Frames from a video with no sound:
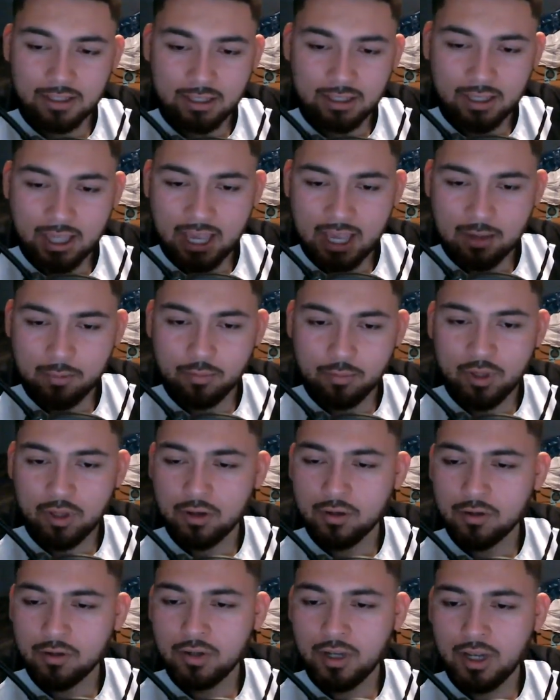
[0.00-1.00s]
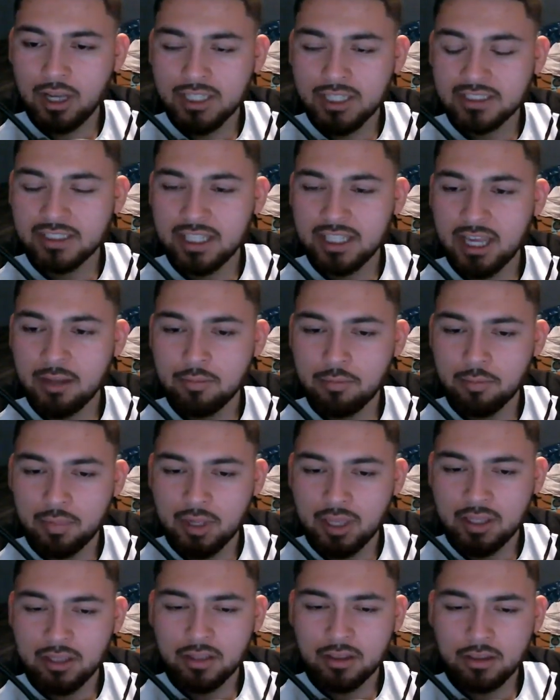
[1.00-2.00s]
Camp Nou has not
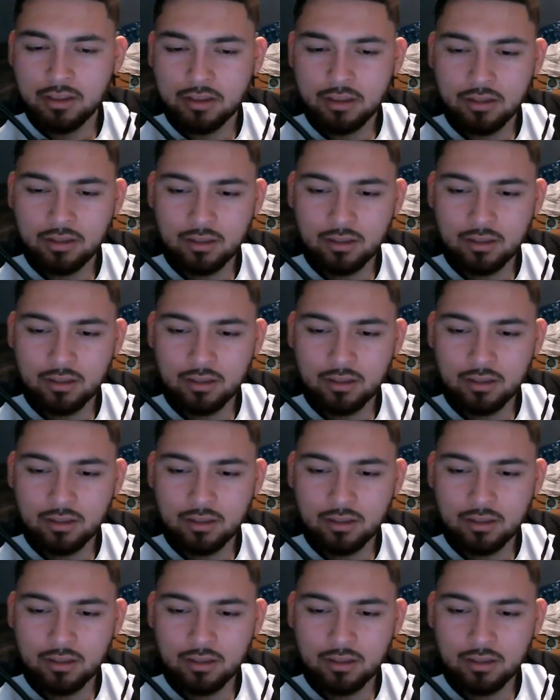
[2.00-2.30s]
been,